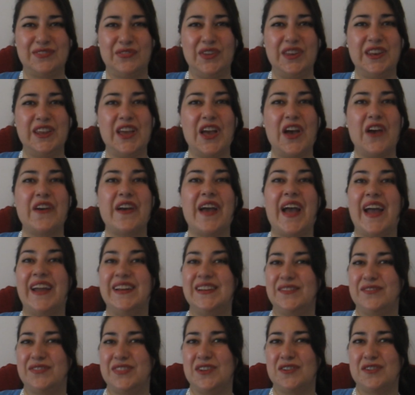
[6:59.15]
video,
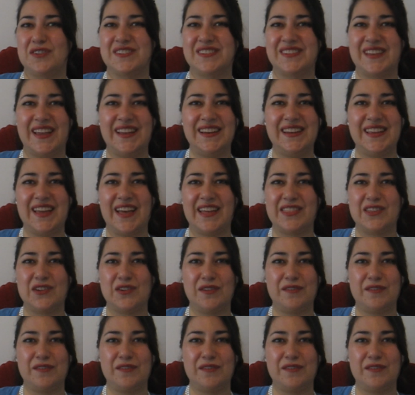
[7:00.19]
and if there is any other